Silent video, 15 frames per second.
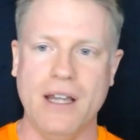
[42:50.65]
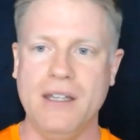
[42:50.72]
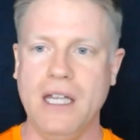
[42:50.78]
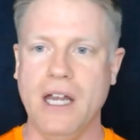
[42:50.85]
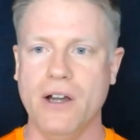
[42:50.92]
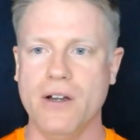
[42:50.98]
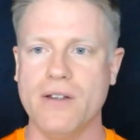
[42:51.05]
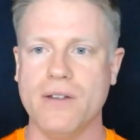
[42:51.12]
And
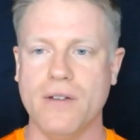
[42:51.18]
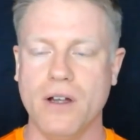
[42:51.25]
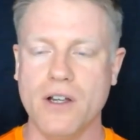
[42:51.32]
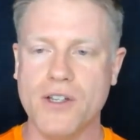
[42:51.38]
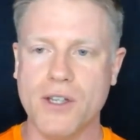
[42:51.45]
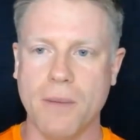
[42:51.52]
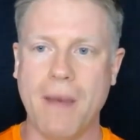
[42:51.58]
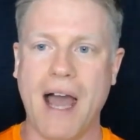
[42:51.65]
here are
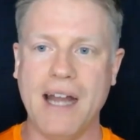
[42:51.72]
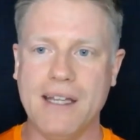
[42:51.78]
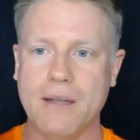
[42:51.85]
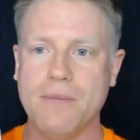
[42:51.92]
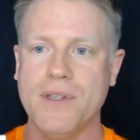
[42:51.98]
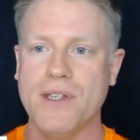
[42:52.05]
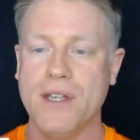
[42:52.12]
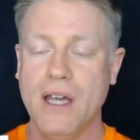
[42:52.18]
some
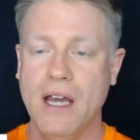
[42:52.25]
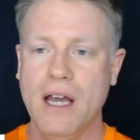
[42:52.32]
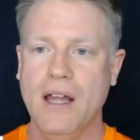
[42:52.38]
items